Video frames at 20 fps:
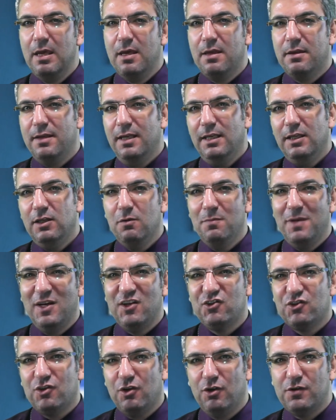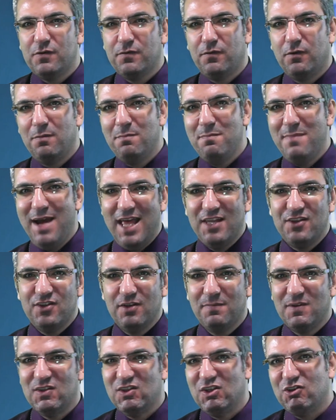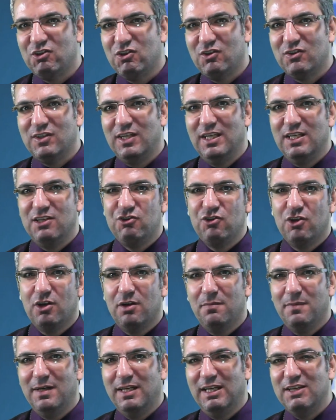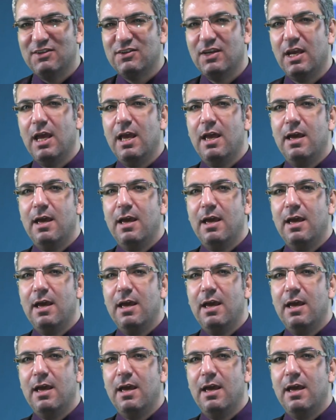then you may search for matching positions in Germany's